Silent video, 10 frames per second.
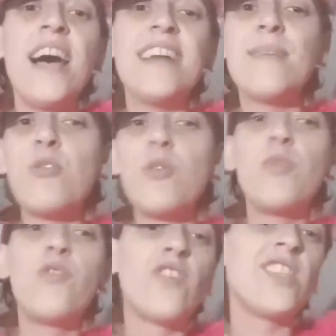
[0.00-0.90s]
and I pop
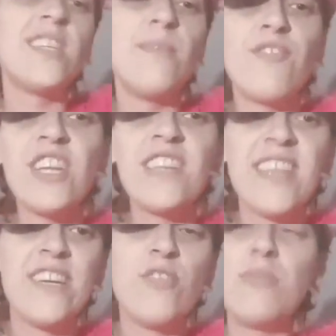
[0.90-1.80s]
over and see my friend
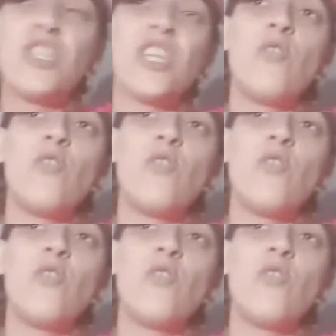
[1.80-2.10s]
Linnell, but she